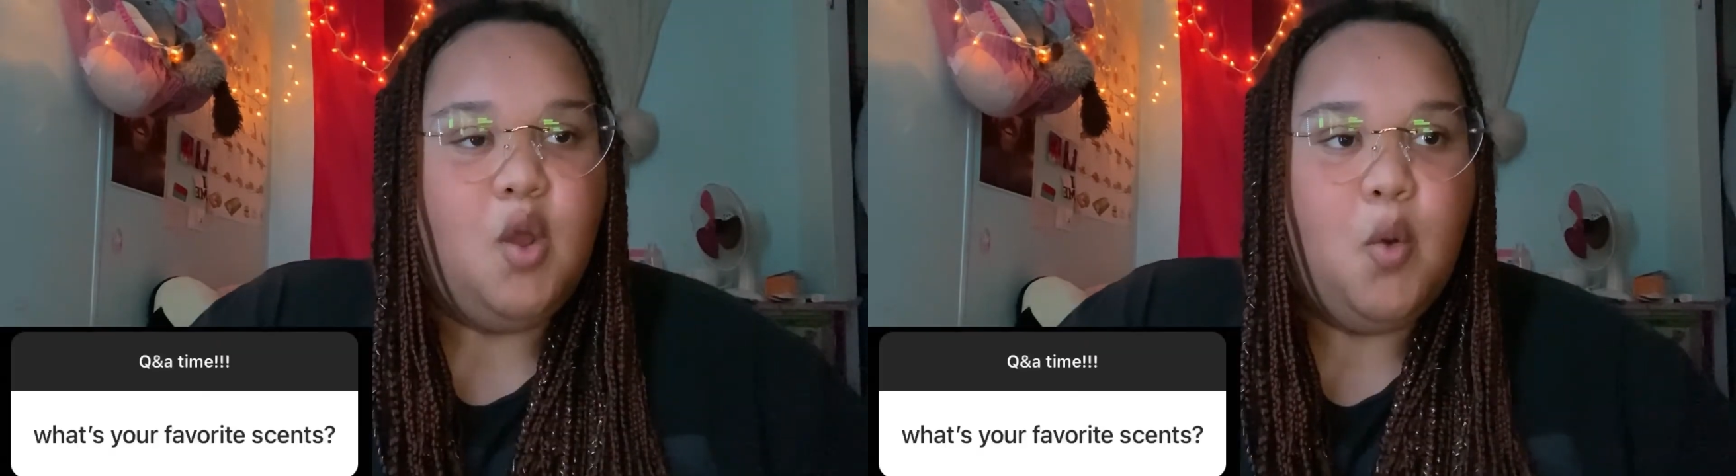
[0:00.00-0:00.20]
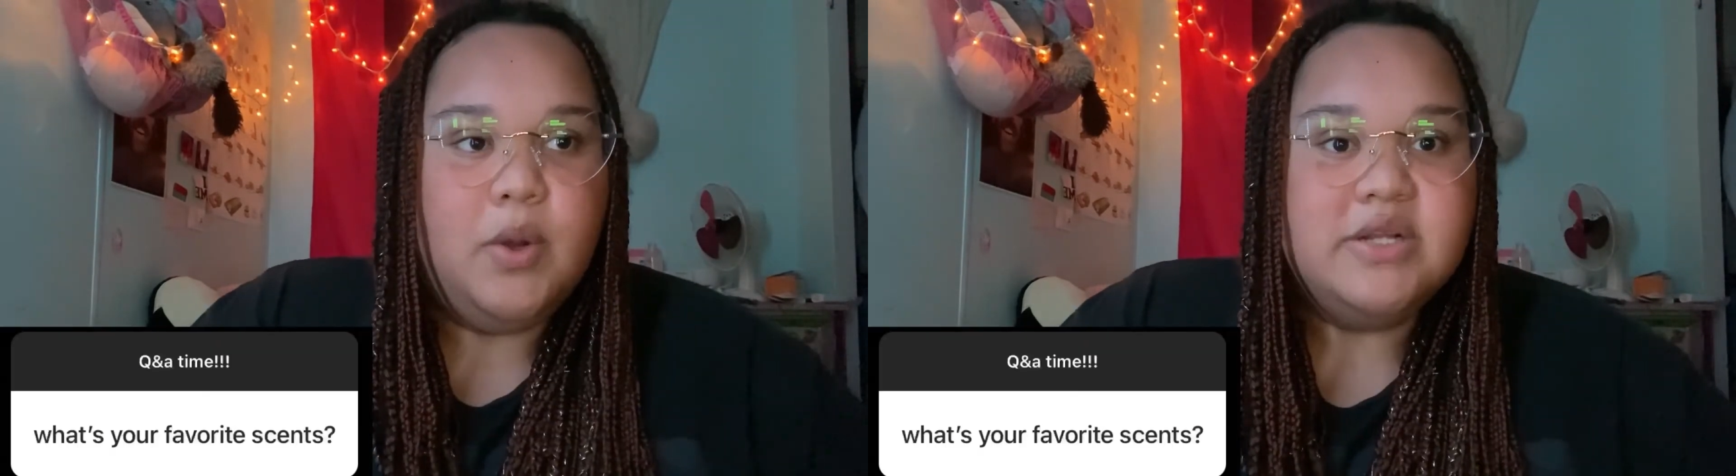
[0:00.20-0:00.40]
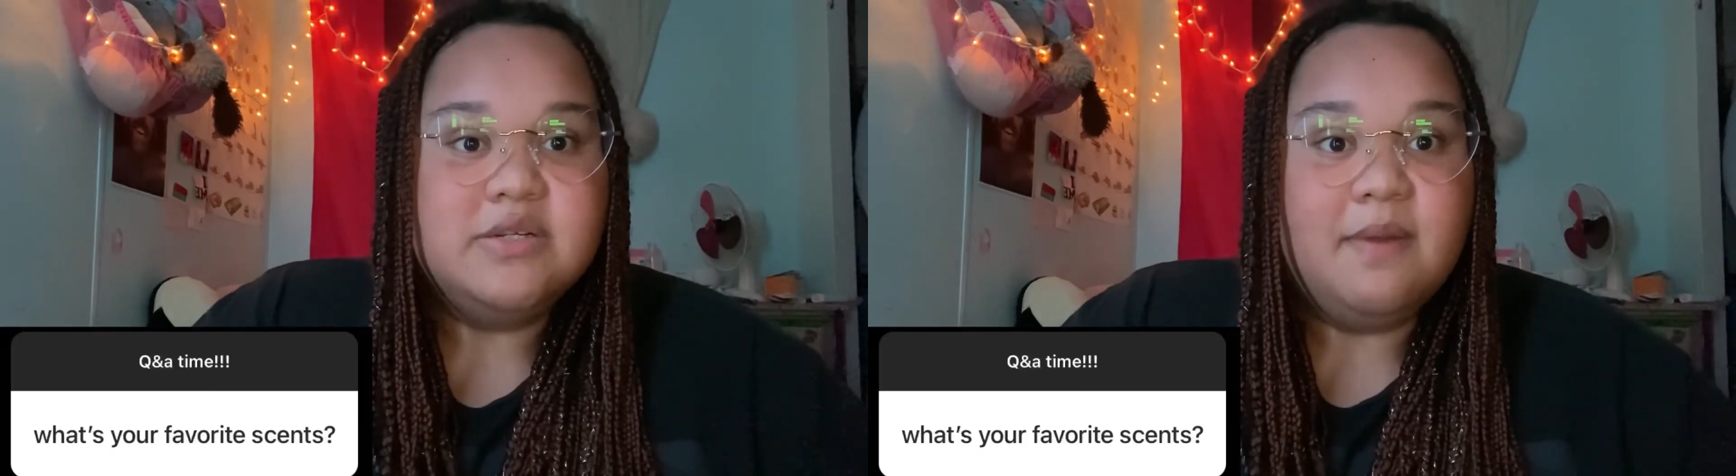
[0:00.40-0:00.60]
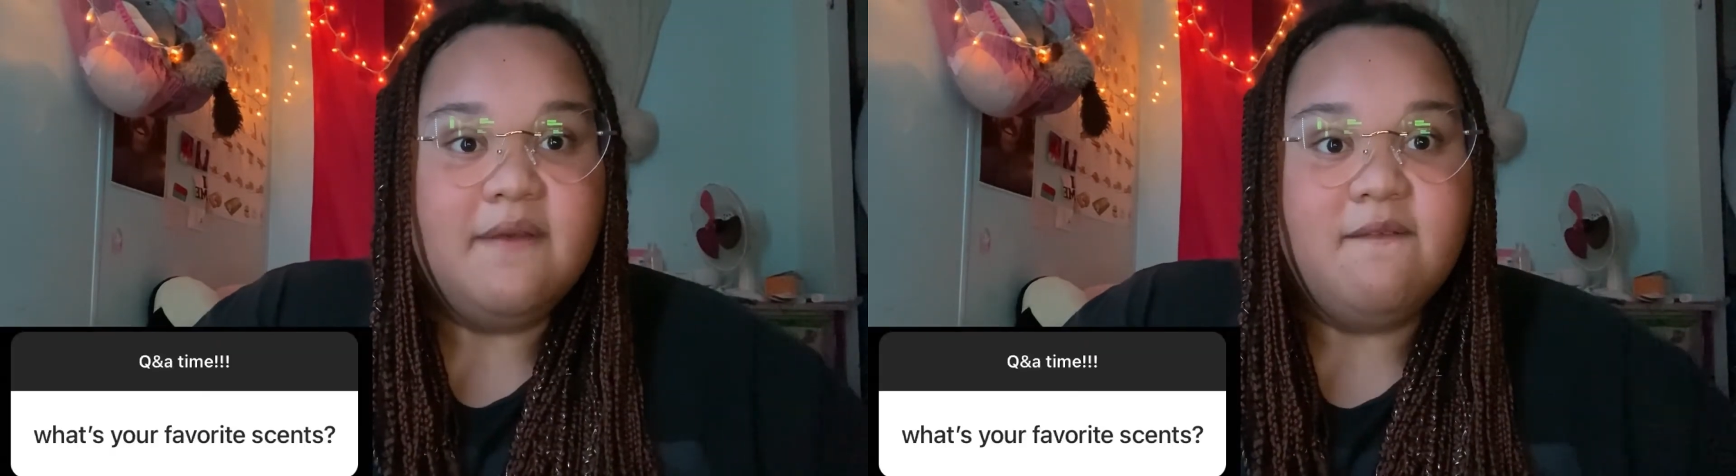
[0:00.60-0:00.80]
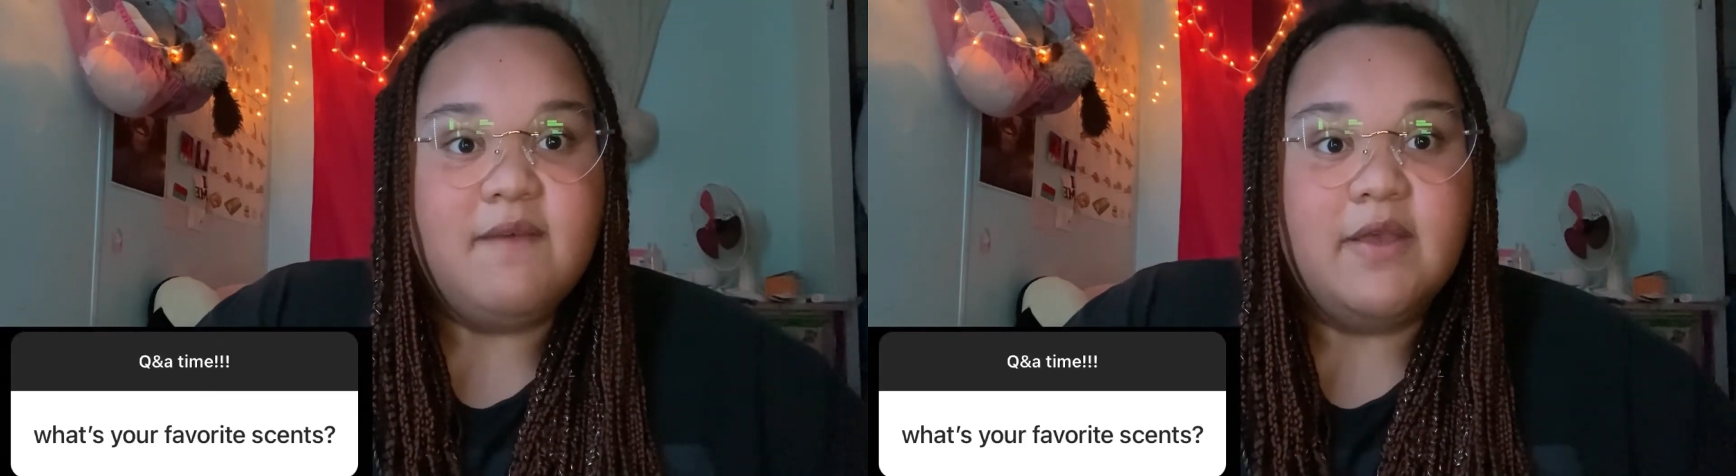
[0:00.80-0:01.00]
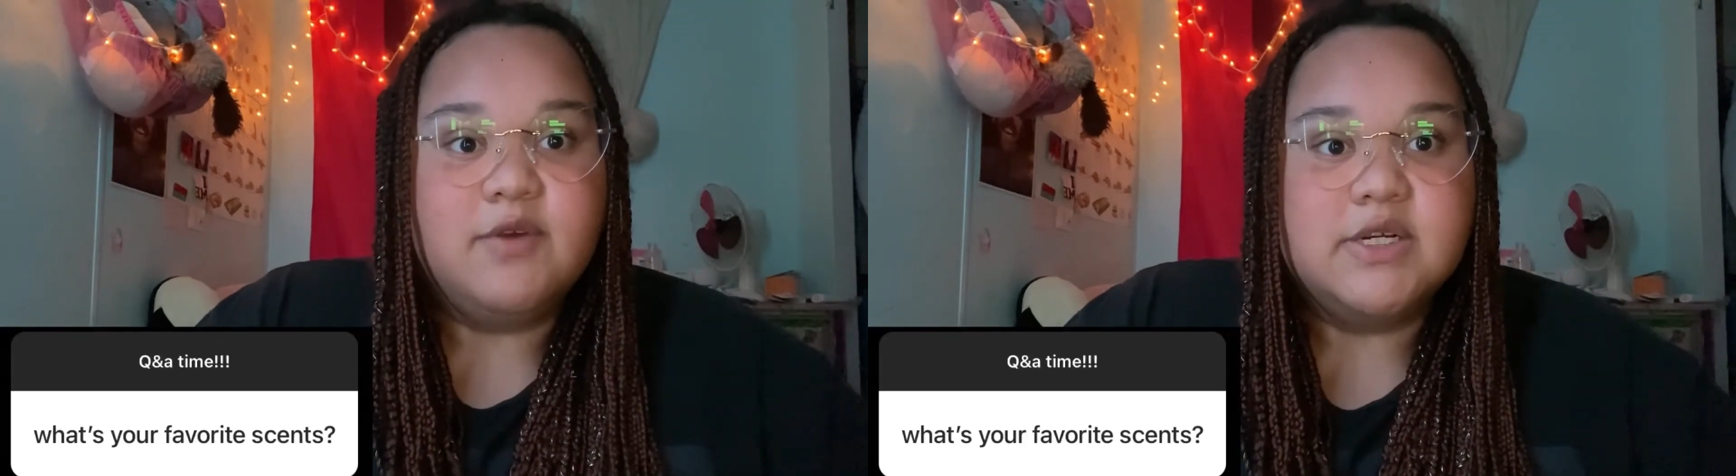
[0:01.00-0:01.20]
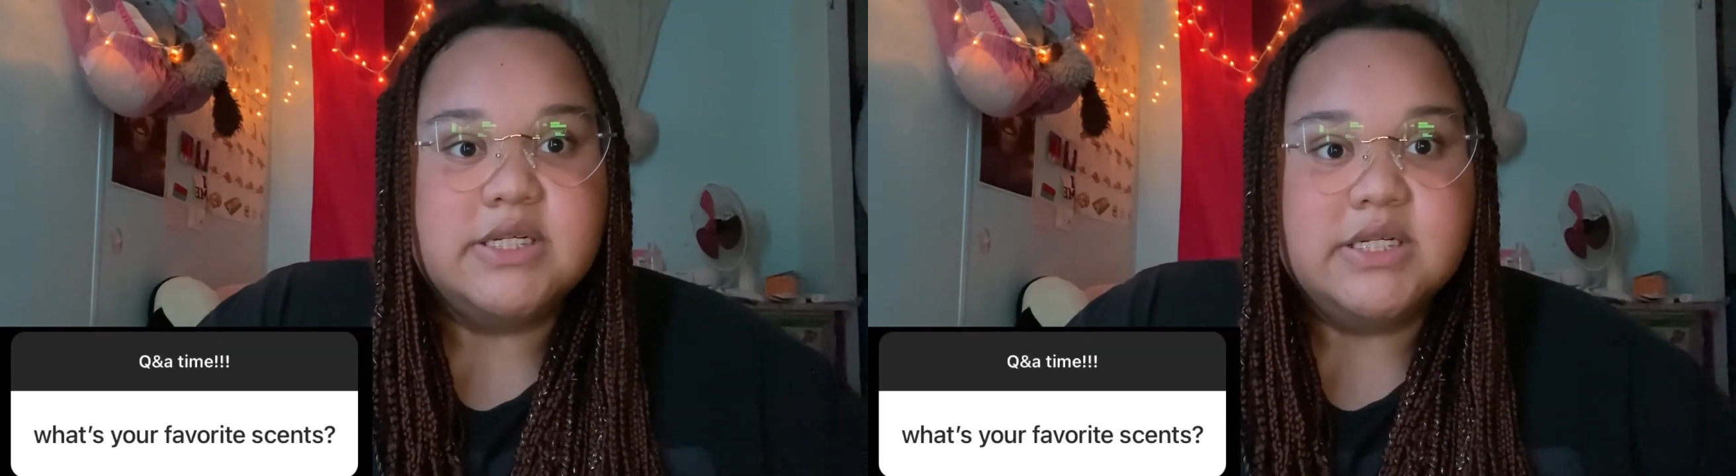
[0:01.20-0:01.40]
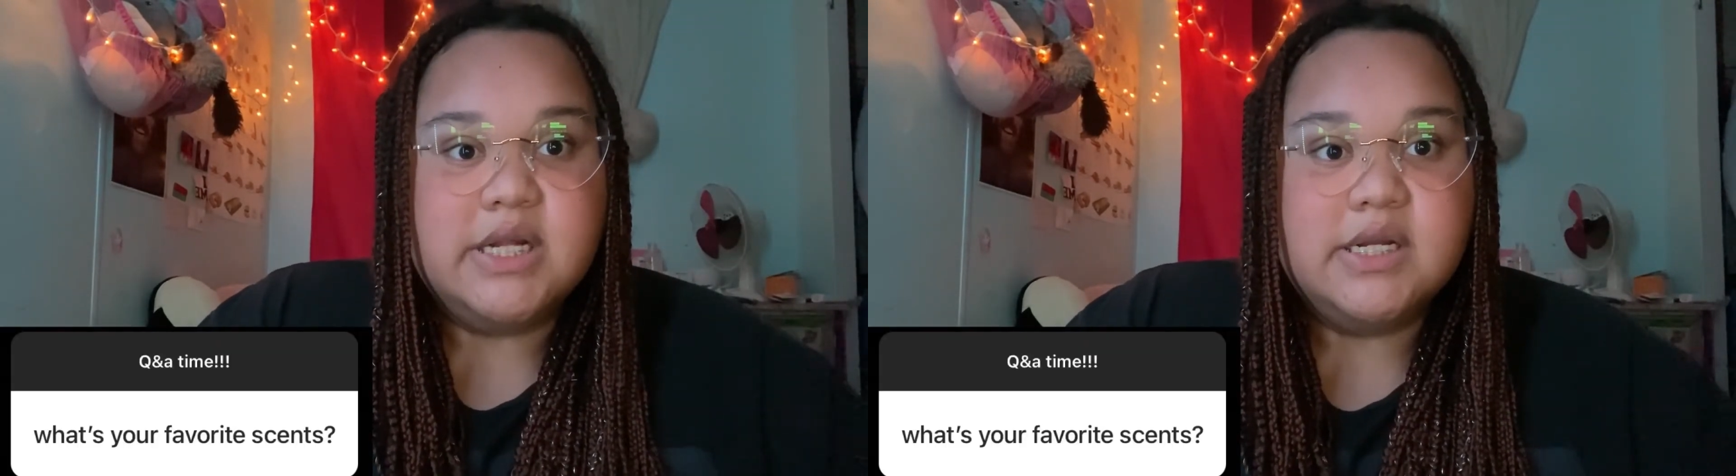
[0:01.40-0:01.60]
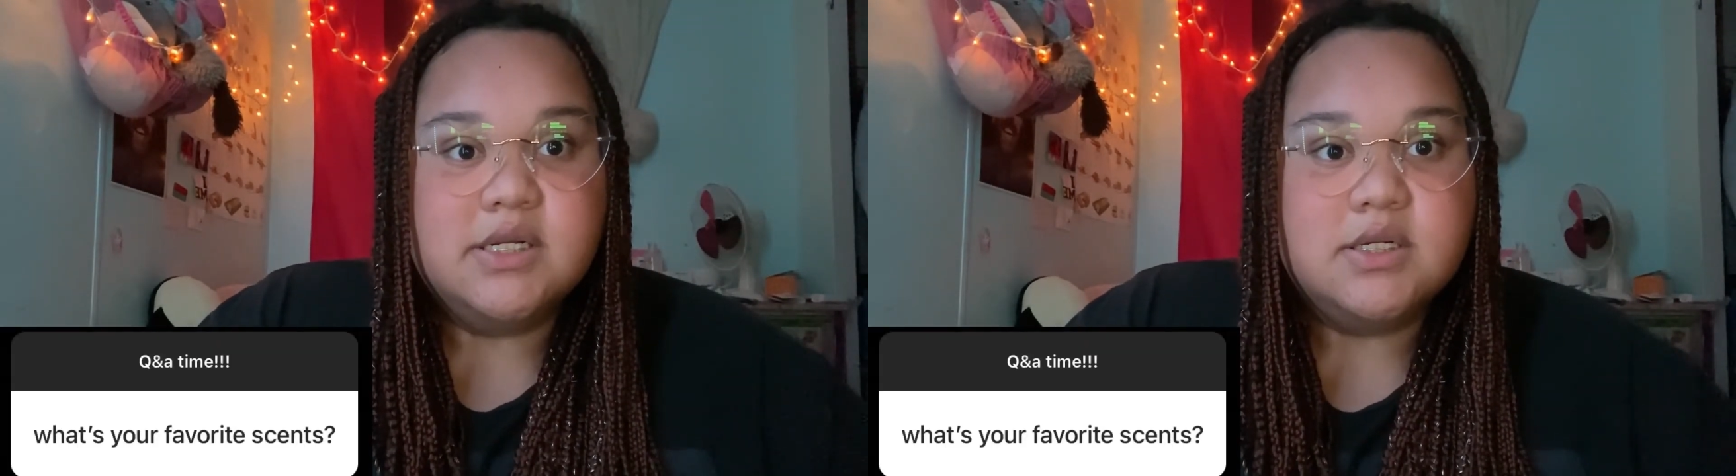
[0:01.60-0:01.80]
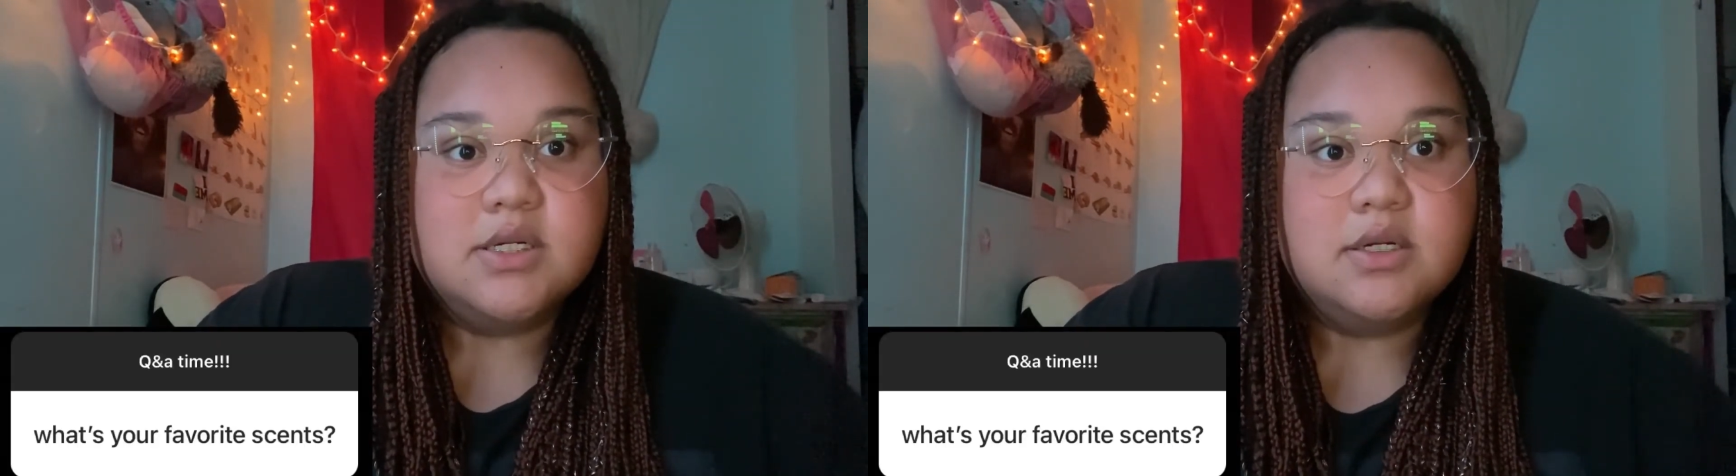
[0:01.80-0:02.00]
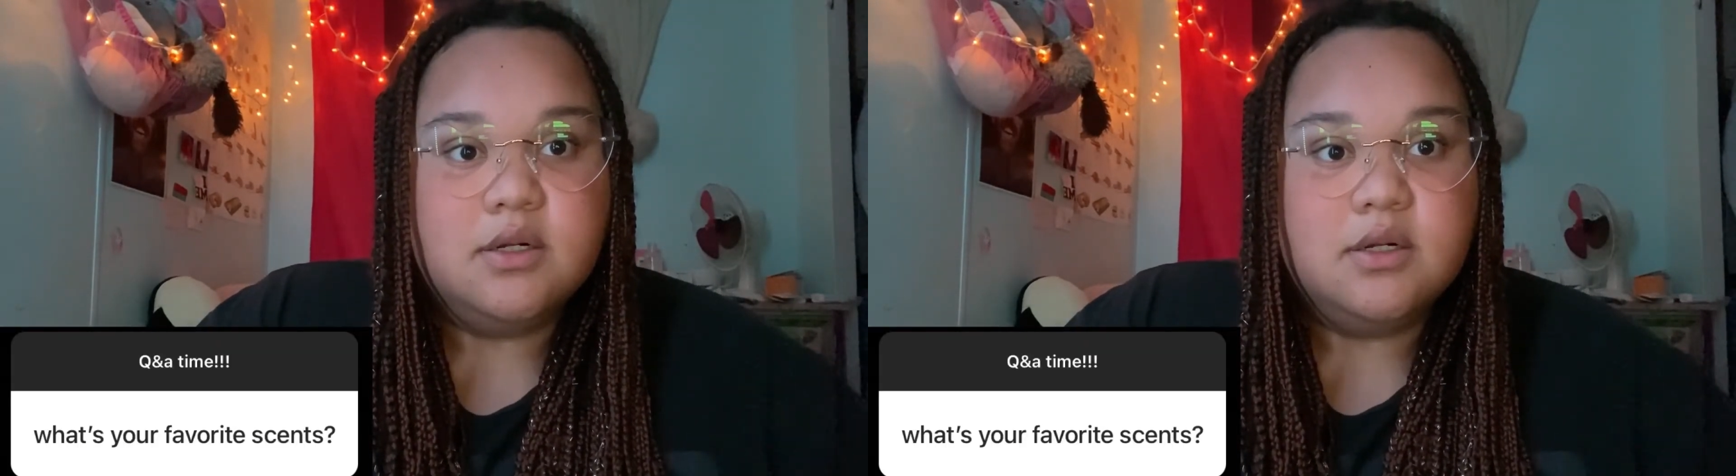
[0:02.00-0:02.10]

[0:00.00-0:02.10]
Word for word: What's my favorite scent?